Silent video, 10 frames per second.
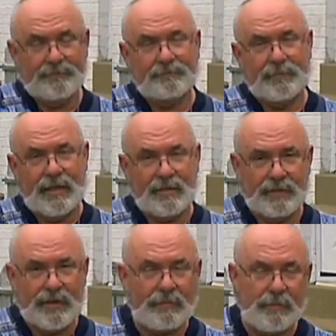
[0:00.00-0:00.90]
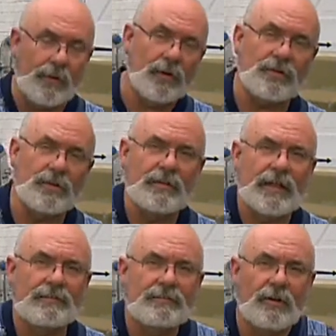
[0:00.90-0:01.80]
But I'm the type of person
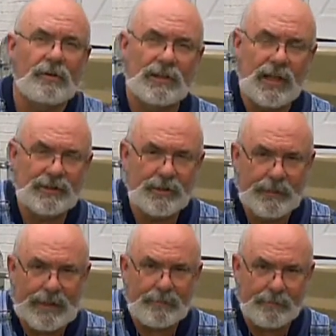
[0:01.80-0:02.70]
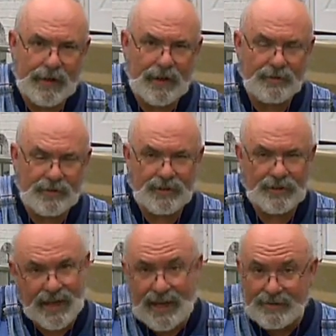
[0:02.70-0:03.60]
that always likes to be prepared just in
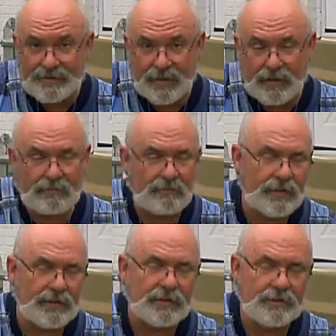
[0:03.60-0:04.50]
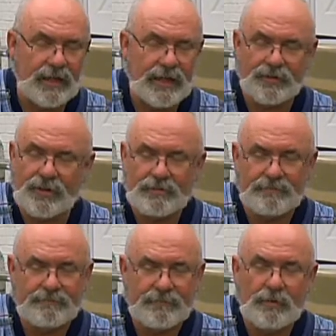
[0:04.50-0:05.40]
case, you know. That's just
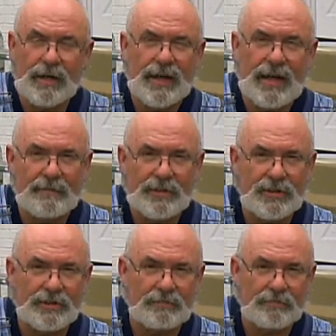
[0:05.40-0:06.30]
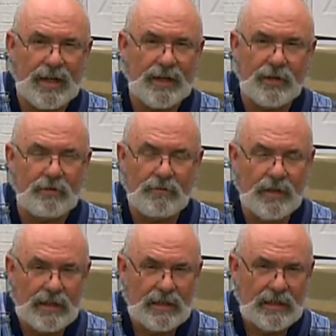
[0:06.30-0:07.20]
who I am. It's just what I do.
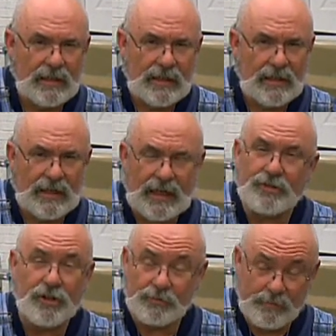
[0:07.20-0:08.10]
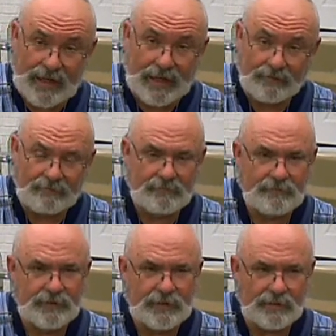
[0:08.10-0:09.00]
That's just me.
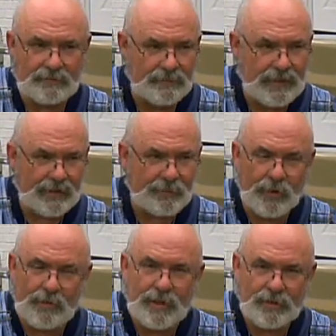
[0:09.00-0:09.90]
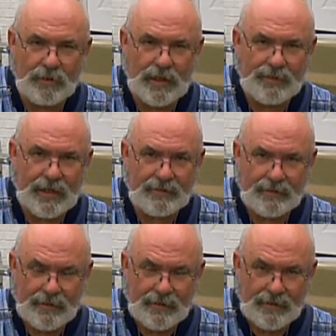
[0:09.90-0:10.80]
So that's pretty much what I've got
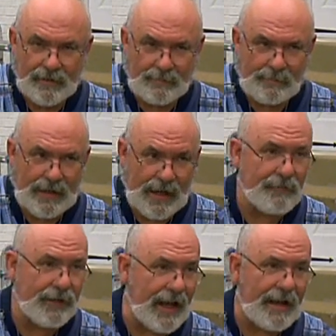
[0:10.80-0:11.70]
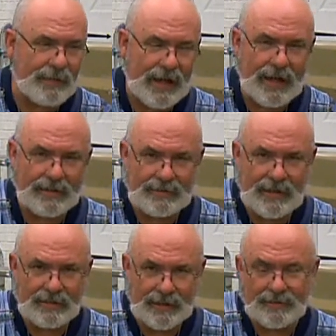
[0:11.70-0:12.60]
in my everyday bags.
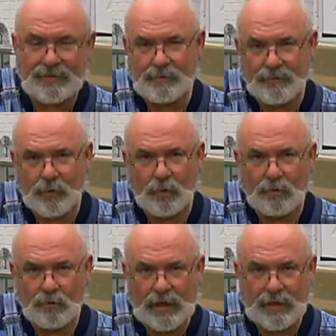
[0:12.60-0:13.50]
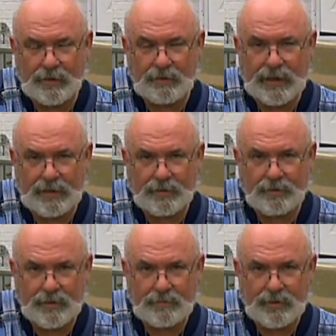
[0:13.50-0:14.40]
Now, like I said before, when I do take the
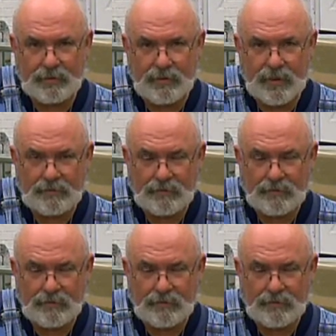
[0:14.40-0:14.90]
trip to